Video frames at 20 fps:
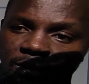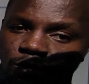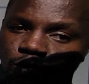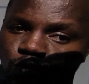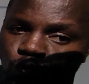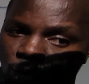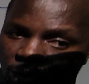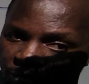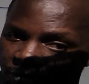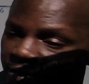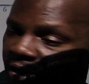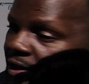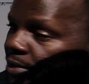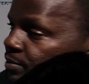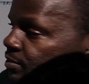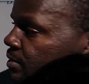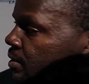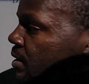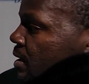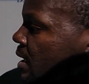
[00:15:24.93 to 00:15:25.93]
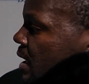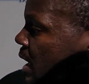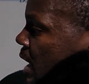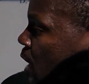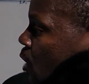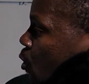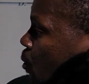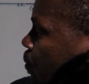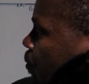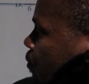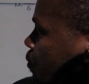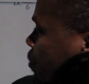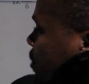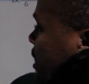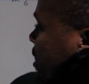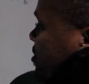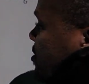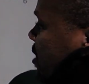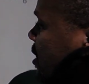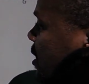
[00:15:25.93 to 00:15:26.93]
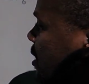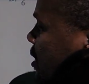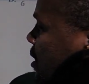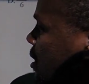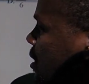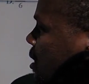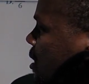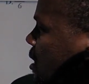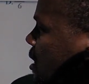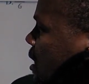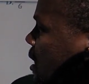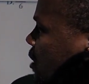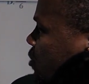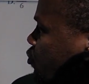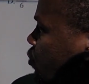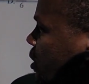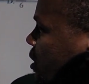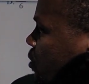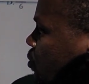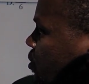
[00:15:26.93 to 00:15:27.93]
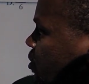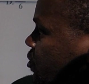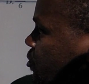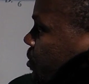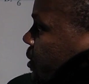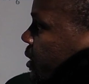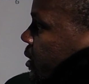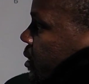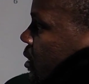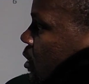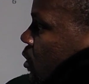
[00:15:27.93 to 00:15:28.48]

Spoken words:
12 times. I hope you guys are actually with me.